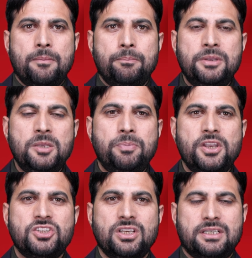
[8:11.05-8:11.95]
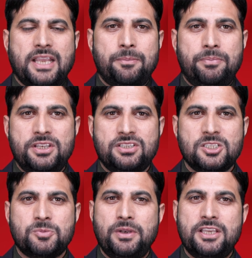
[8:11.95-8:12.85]
Be patient, and
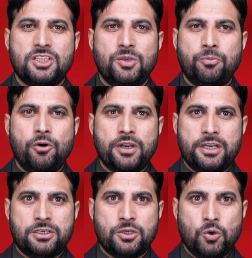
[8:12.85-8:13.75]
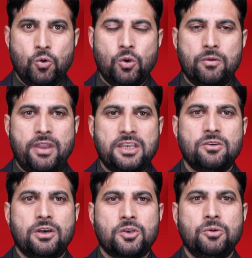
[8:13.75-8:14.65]
patience plays an important role when
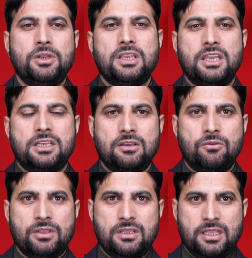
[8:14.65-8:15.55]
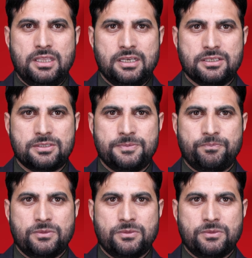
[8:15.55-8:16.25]
you are communicating with others.